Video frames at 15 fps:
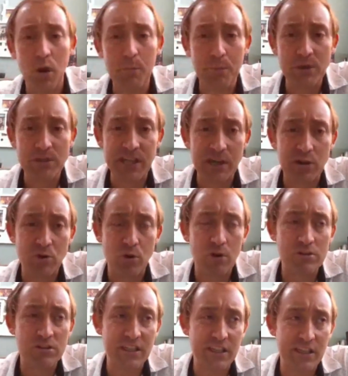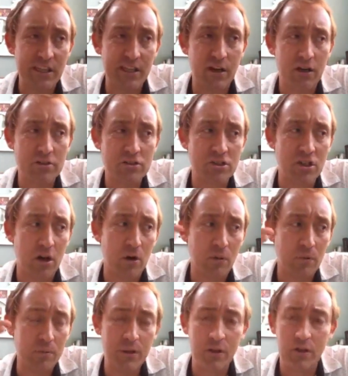than 1% gross a year.
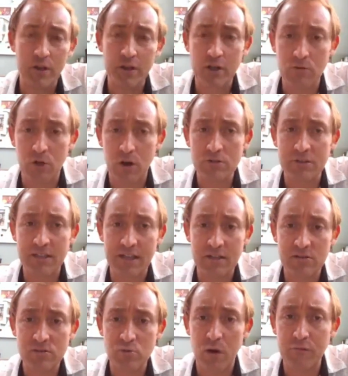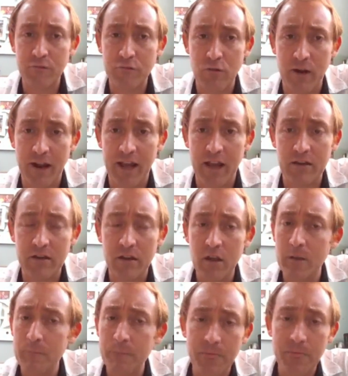So, you know, you're grossing 12 grand.
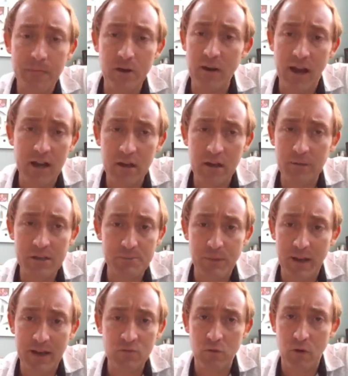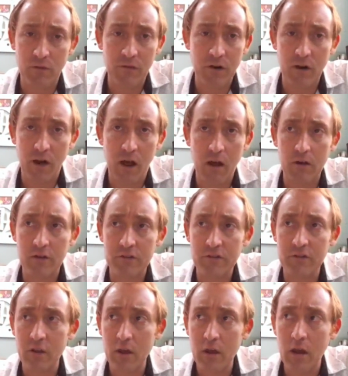You're not going to be spending
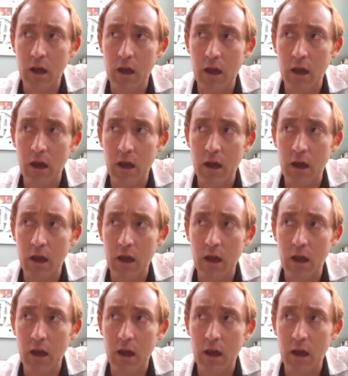$1,200